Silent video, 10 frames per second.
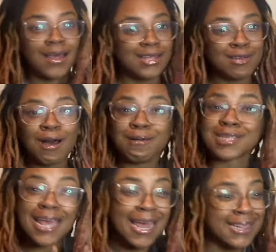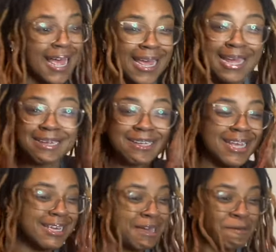You know what I'm saying? Like,
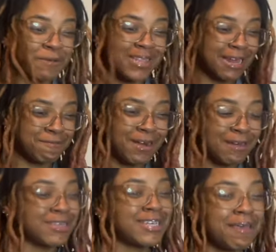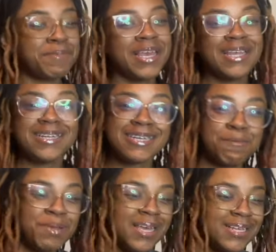he come with that real shit, but
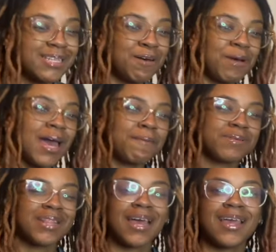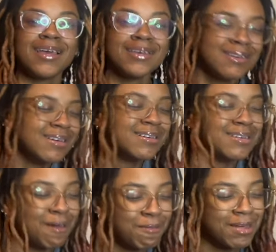the beat is so happy. Like,
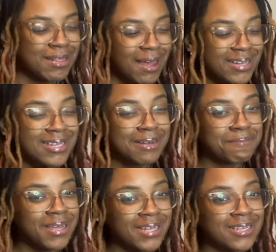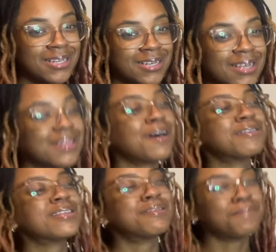don't get lost in the message. Get
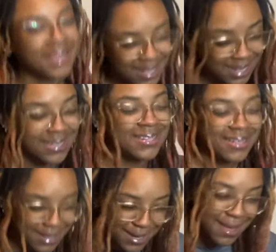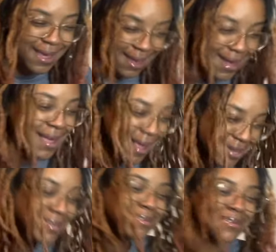lost in the message.